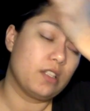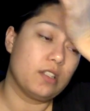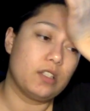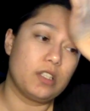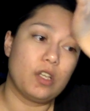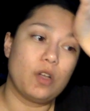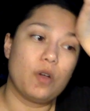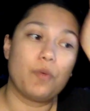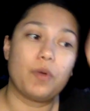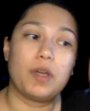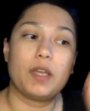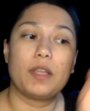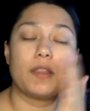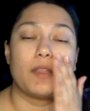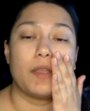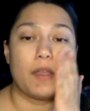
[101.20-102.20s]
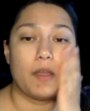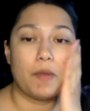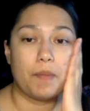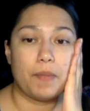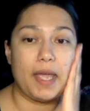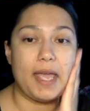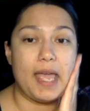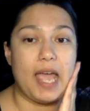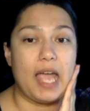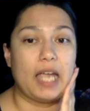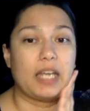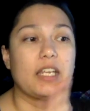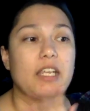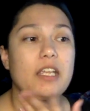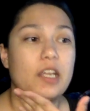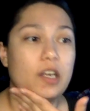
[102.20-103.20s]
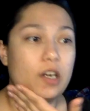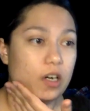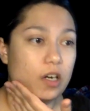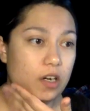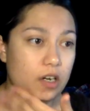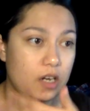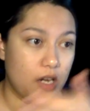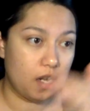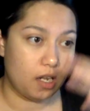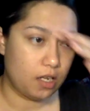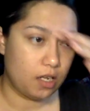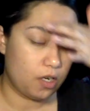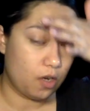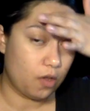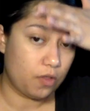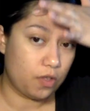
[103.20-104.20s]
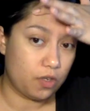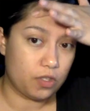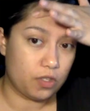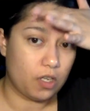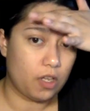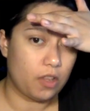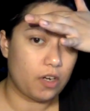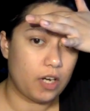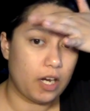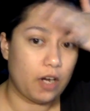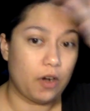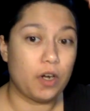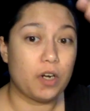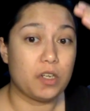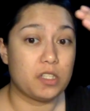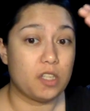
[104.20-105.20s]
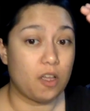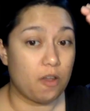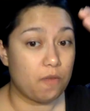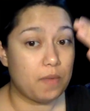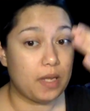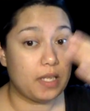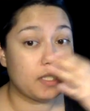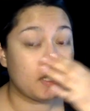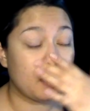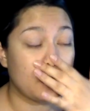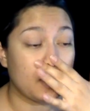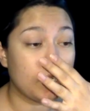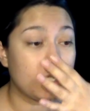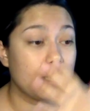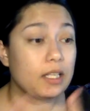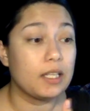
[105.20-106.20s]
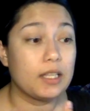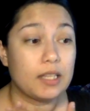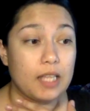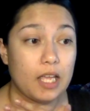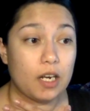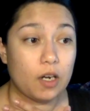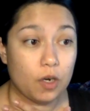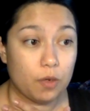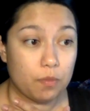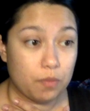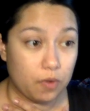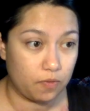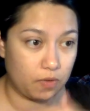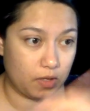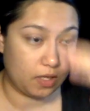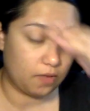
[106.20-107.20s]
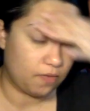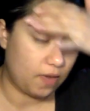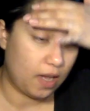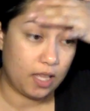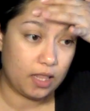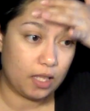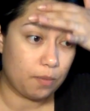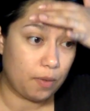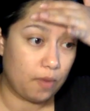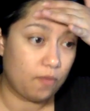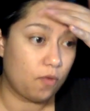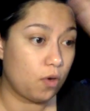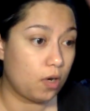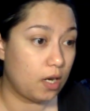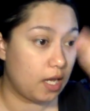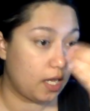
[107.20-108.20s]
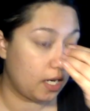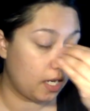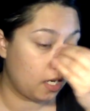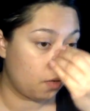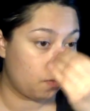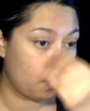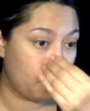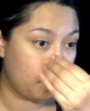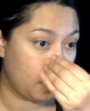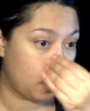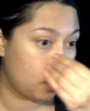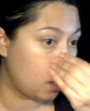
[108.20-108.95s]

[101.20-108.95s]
to deal with my acne here, there's other areas of my skin that are perfectly fine, like my forehead and around my